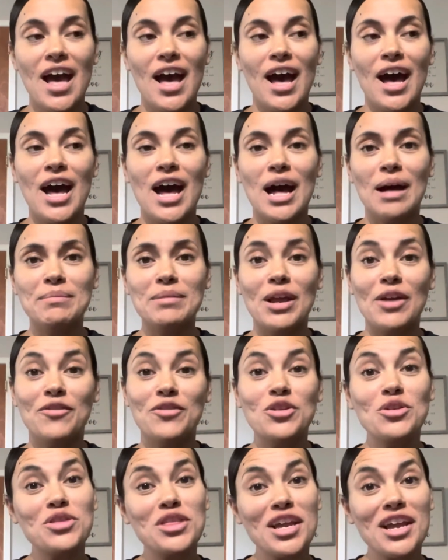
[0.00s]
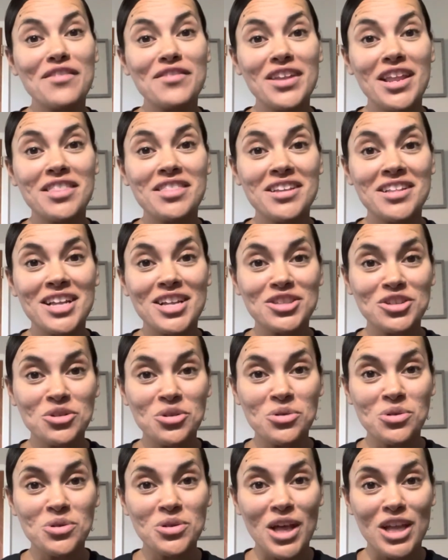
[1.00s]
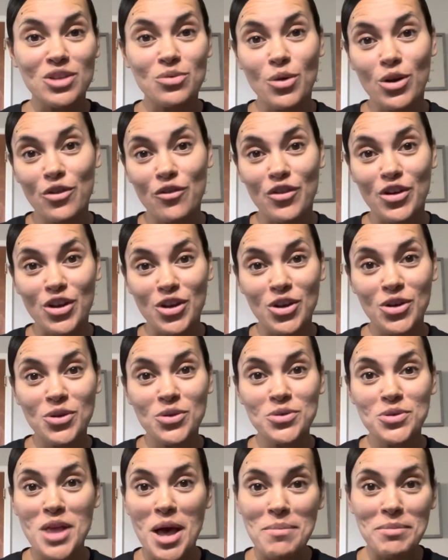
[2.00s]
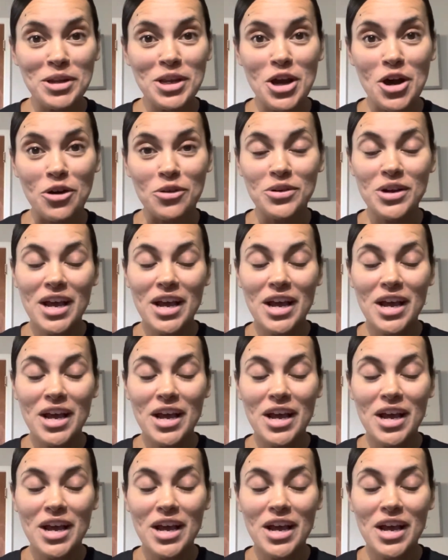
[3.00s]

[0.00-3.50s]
If you think of anything that's cool, that's worked for you, let me know.